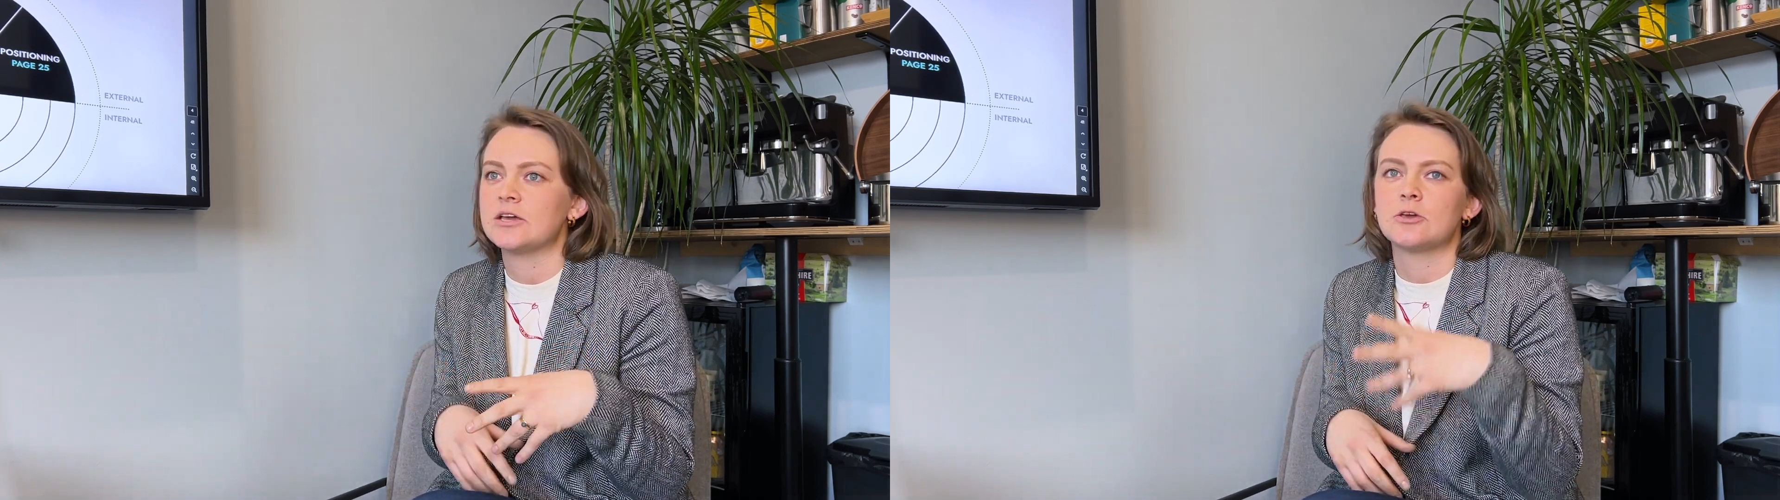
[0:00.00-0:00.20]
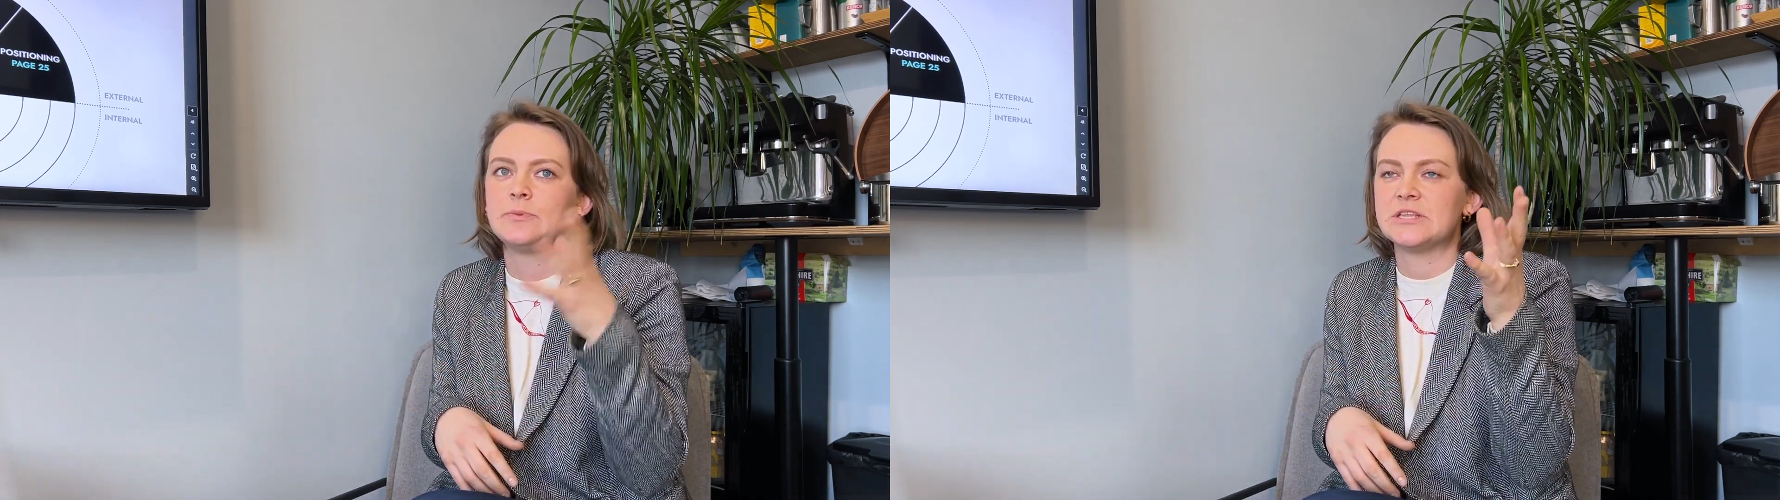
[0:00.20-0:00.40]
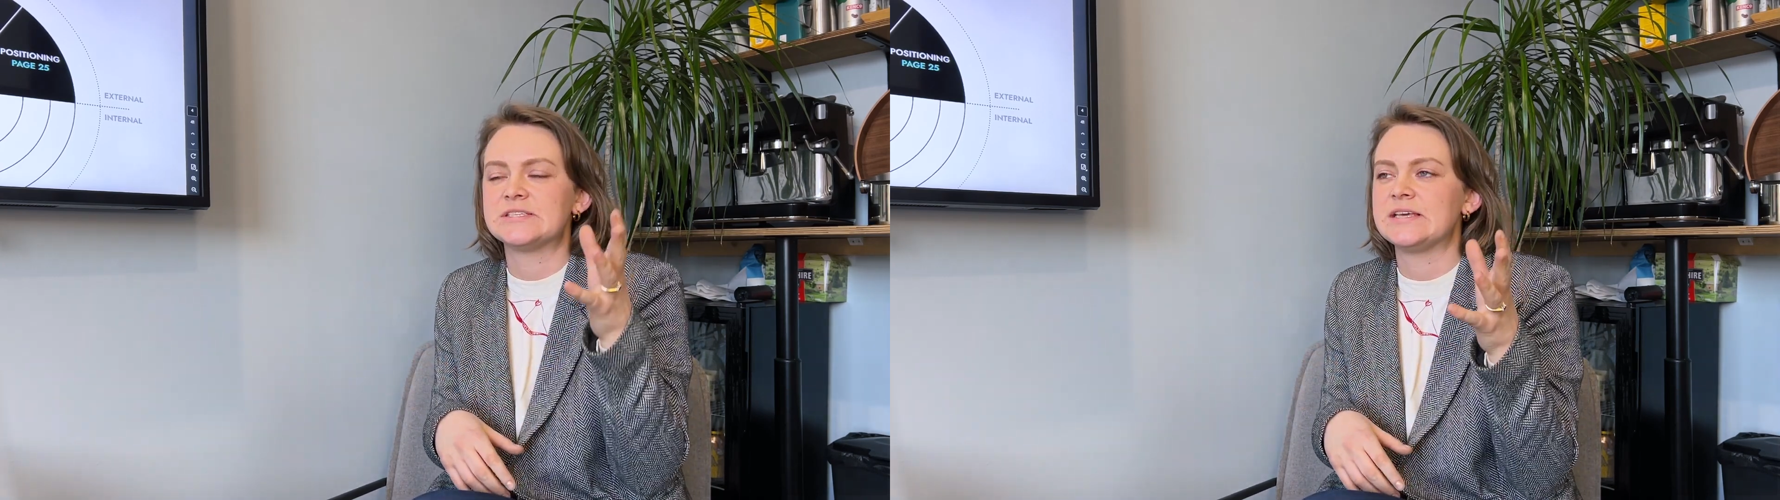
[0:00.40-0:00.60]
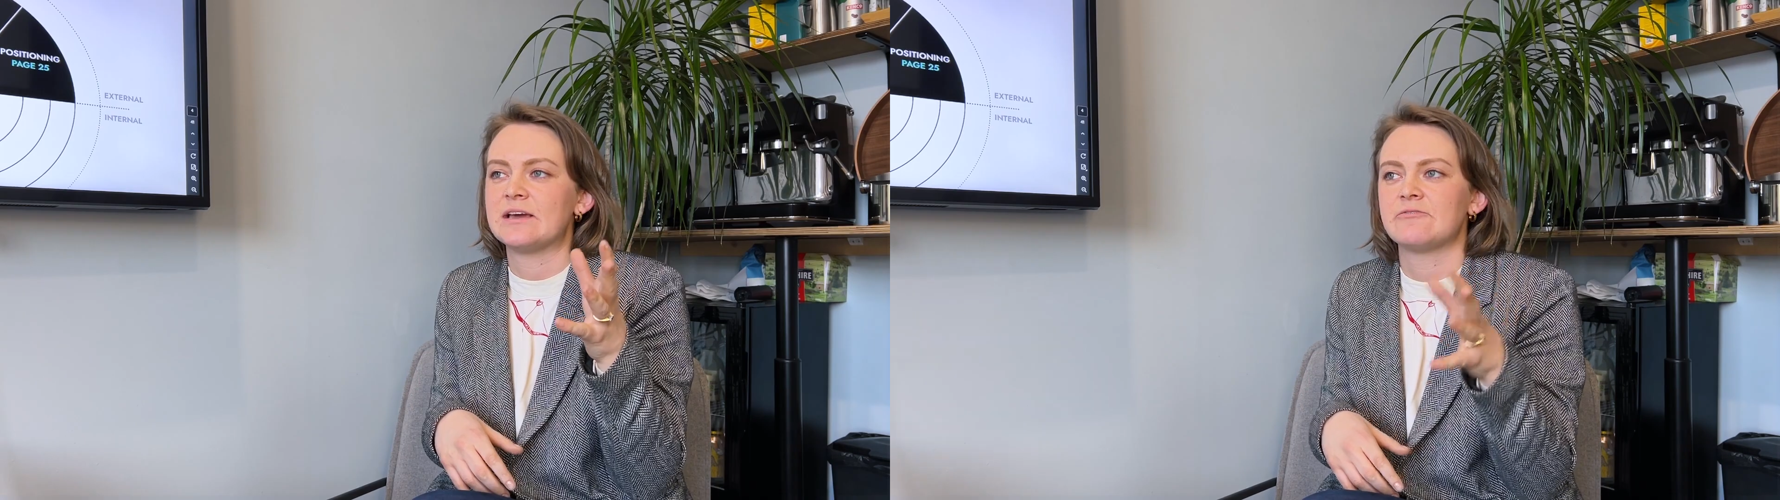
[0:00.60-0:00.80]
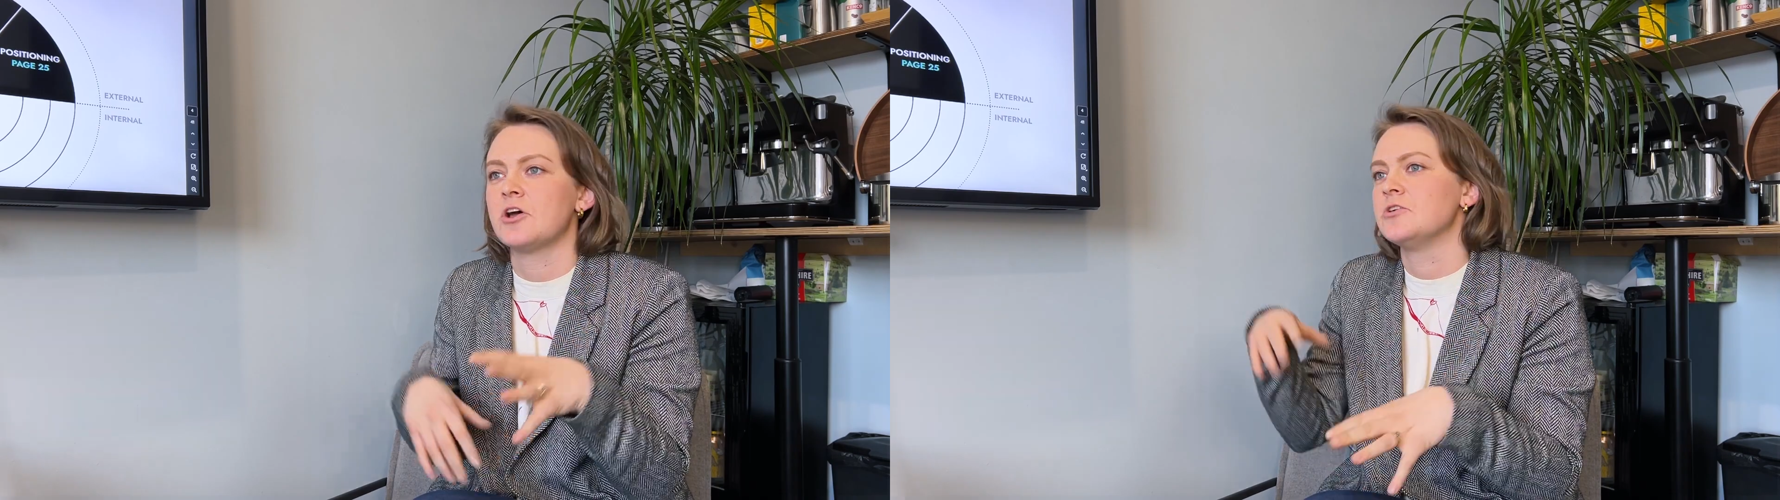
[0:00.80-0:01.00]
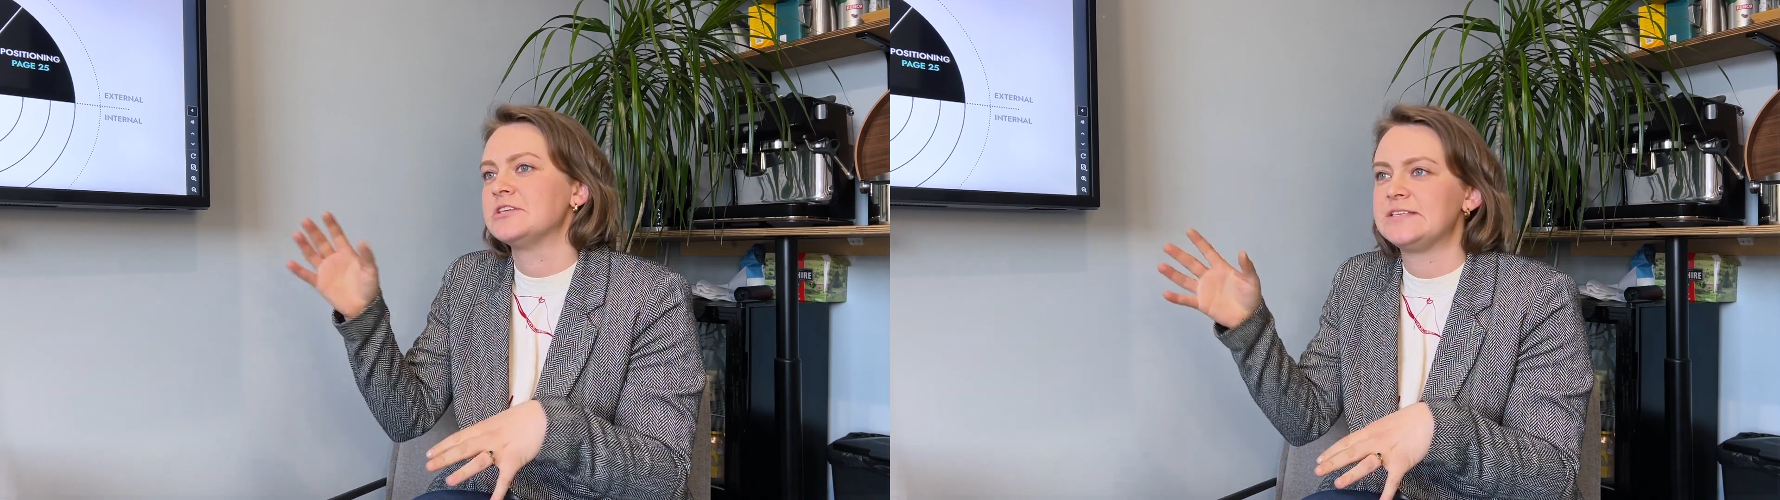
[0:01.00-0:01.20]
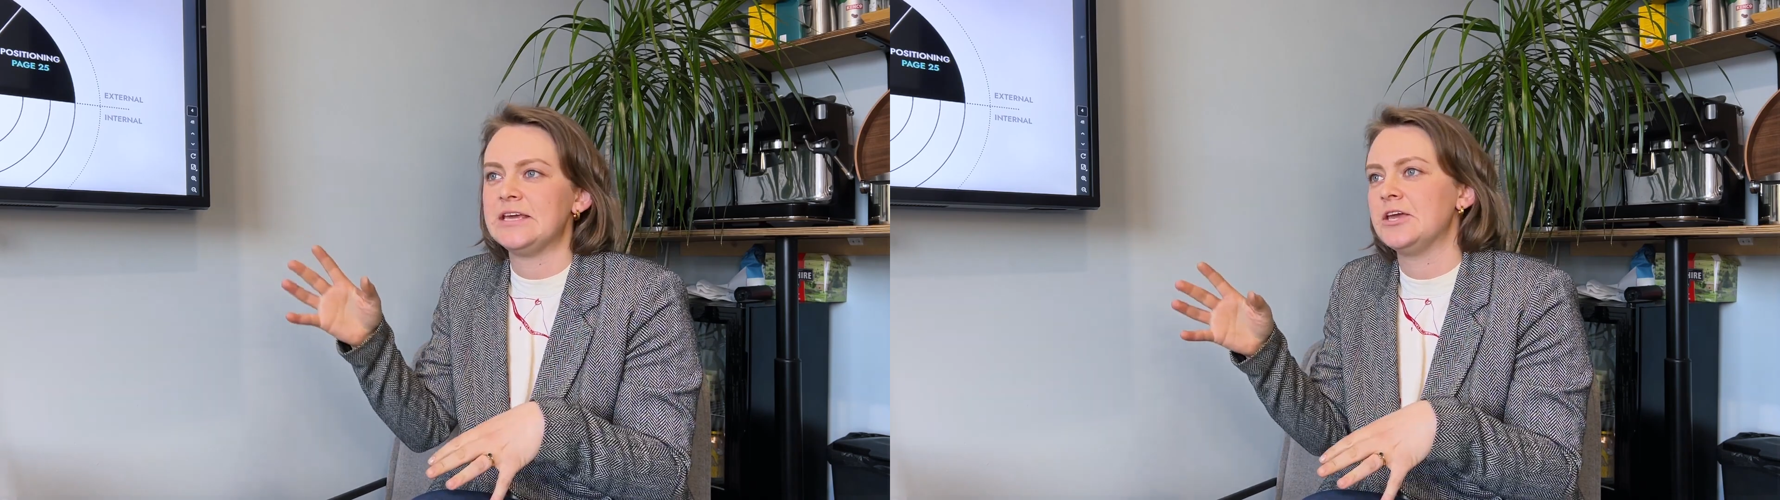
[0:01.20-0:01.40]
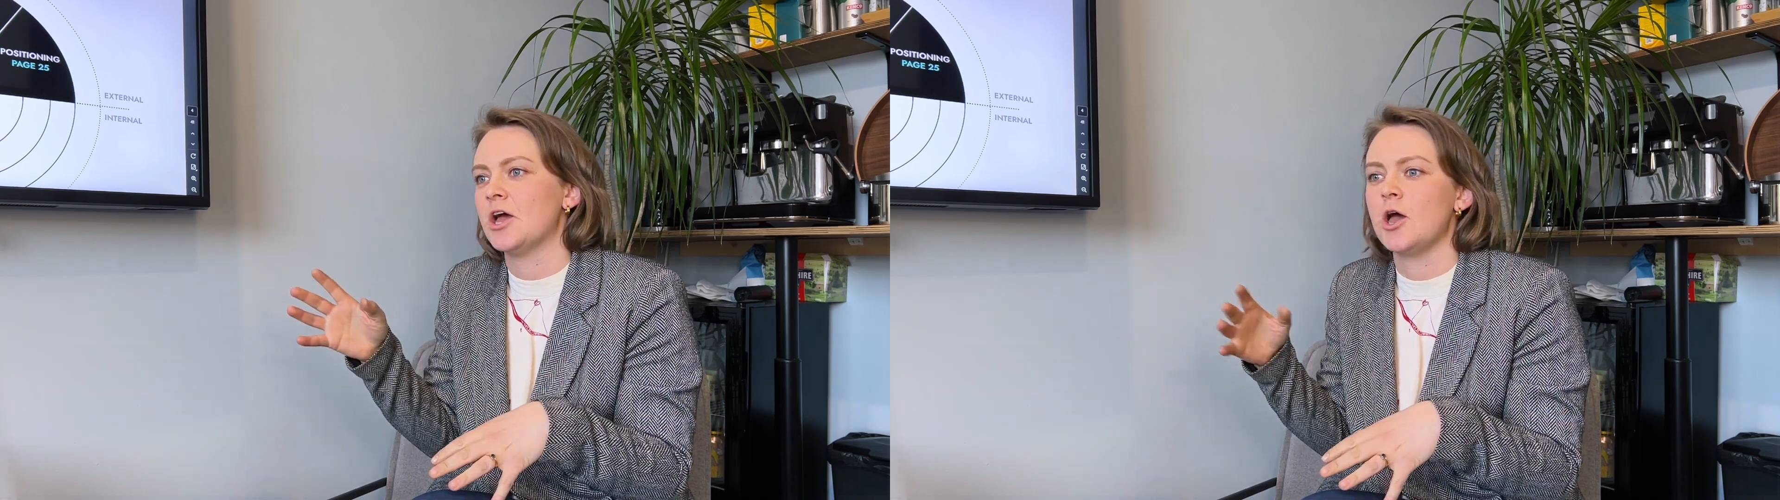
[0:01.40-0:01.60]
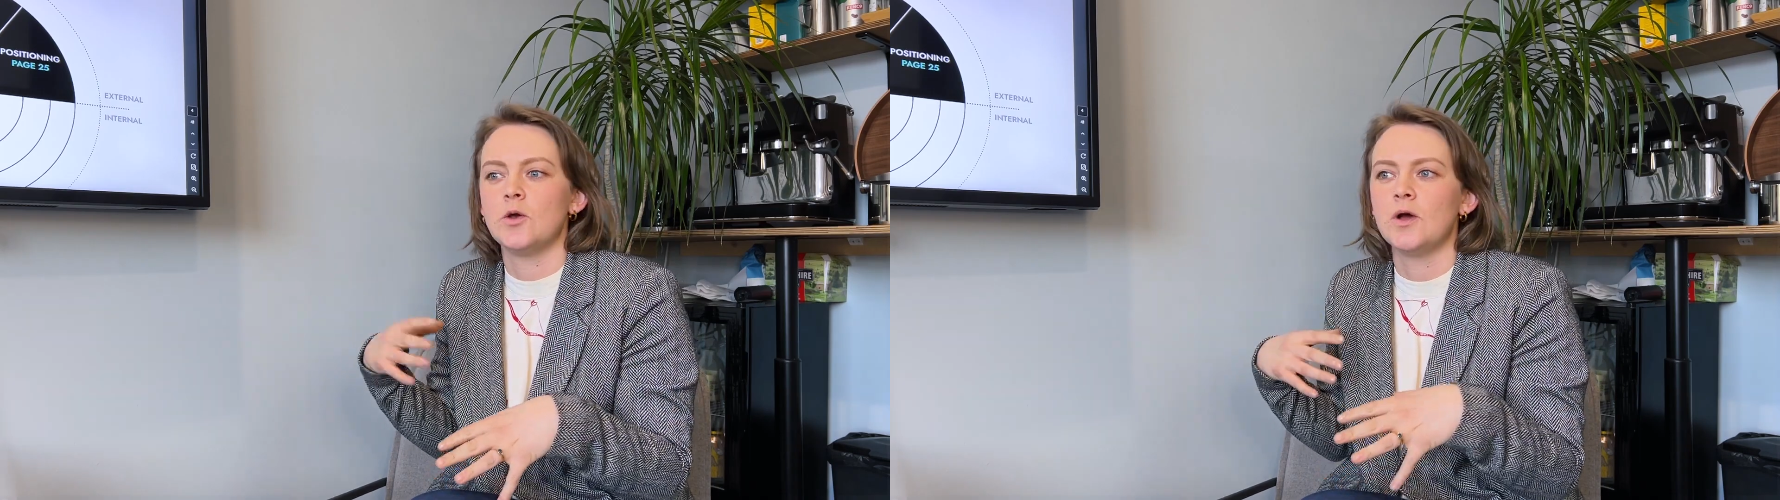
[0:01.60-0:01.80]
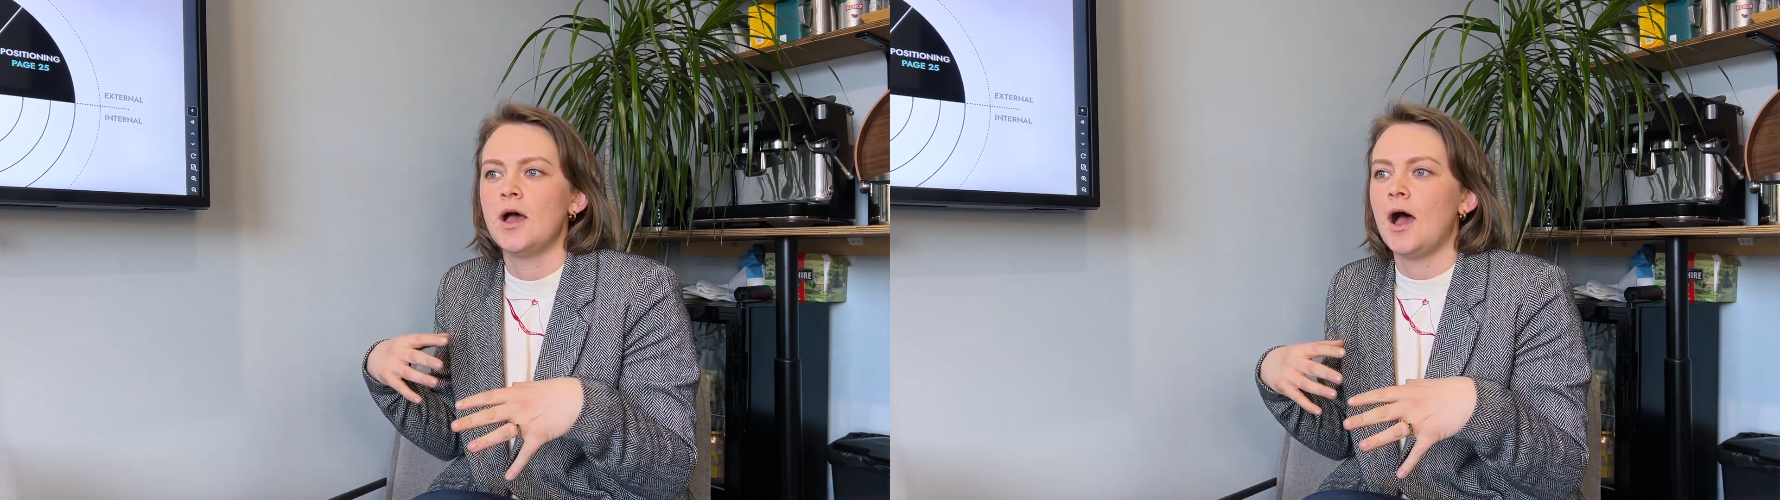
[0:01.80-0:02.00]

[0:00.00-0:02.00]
It could be the CFO, the CEO,